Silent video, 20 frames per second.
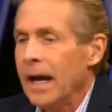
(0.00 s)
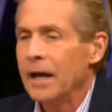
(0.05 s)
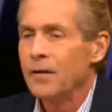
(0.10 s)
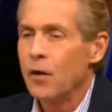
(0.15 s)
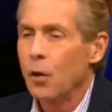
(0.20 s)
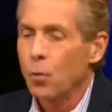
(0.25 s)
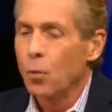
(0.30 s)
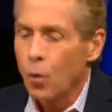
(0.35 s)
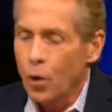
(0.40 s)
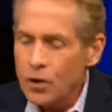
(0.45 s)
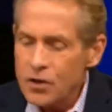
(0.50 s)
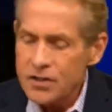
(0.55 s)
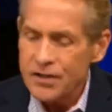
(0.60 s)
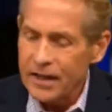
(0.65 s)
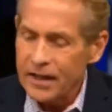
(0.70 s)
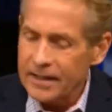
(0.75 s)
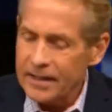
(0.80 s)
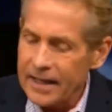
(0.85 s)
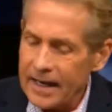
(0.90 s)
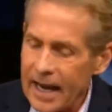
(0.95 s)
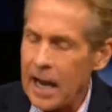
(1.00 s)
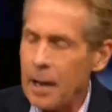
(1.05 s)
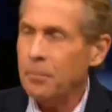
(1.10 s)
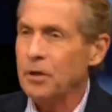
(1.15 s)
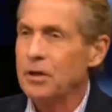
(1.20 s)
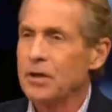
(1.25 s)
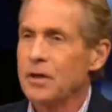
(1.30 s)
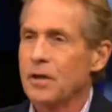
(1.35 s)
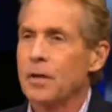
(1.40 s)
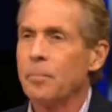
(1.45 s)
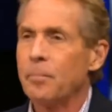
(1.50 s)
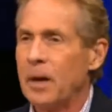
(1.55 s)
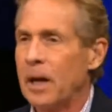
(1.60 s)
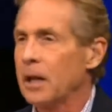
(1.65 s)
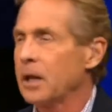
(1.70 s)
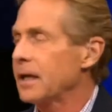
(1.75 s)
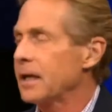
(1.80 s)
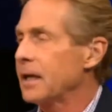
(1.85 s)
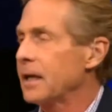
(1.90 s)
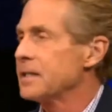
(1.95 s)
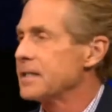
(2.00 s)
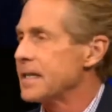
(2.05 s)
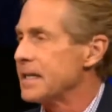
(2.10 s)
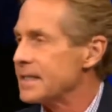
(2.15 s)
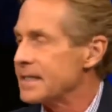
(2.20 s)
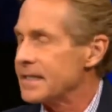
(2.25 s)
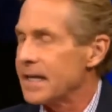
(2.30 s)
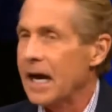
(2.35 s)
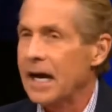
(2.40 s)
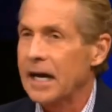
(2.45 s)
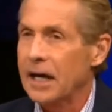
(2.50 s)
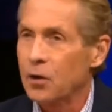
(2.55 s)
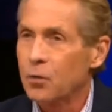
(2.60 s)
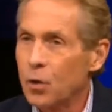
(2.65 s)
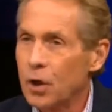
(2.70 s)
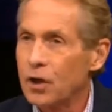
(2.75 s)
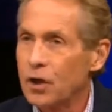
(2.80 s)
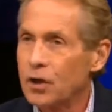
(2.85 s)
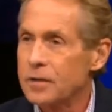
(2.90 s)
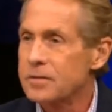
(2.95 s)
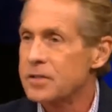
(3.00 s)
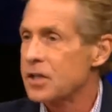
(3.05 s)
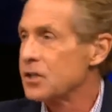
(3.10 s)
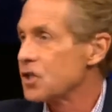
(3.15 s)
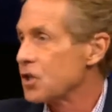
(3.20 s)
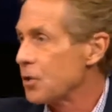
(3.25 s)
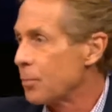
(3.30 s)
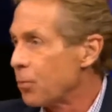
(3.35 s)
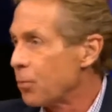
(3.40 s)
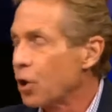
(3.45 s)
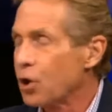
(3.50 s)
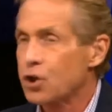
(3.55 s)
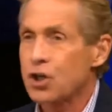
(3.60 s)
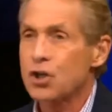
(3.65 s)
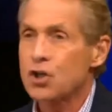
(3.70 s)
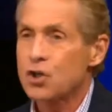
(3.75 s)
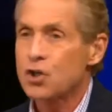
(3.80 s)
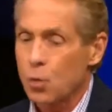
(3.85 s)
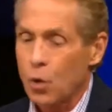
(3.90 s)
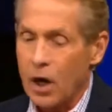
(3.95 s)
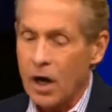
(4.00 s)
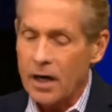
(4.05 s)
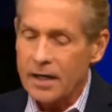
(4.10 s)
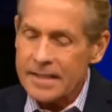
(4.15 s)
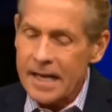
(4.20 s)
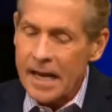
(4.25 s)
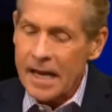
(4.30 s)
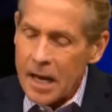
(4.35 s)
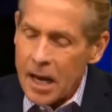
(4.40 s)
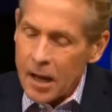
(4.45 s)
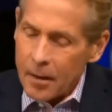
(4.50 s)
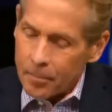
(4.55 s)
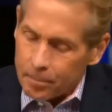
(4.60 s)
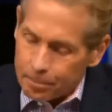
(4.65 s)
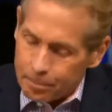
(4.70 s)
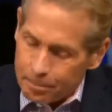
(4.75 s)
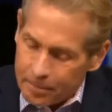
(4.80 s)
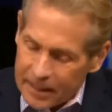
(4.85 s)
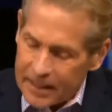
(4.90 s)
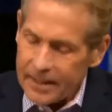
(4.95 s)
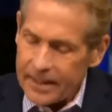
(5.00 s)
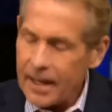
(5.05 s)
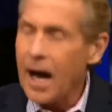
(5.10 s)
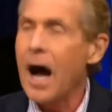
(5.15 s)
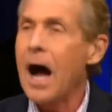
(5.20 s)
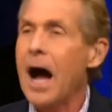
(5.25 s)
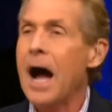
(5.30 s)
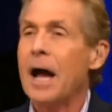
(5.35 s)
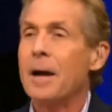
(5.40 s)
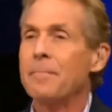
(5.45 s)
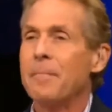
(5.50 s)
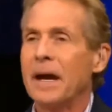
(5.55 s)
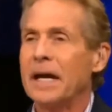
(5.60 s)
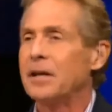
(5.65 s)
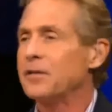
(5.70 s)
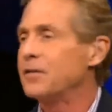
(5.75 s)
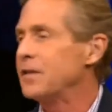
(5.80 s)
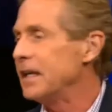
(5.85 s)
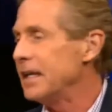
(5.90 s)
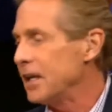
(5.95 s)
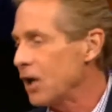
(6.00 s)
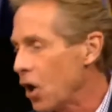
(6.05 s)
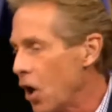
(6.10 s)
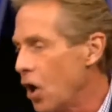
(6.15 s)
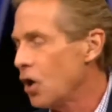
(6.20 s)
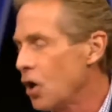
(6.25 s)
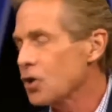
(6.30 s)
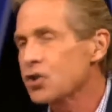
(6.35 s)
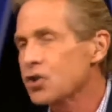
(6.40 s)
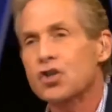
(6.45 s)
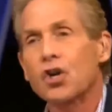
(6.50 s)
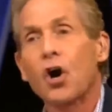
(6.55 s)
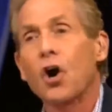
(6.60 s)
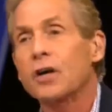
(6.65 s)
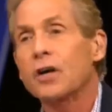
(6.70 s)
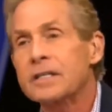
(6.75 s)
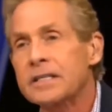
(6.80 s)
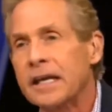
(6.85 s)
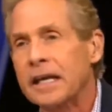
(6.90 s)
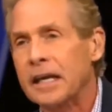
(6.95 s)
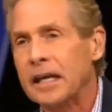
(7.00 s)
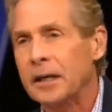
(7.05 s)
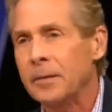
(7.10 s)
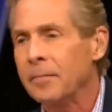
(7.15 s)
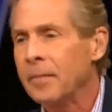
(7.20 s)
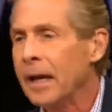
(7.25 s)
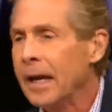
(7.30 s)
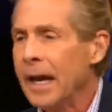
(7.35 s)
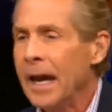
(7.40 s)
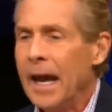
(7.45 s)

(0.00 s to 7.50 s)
And the worst thing that happened to the Pelicans in Zion Williamson's emergence was B.I. made the all star team.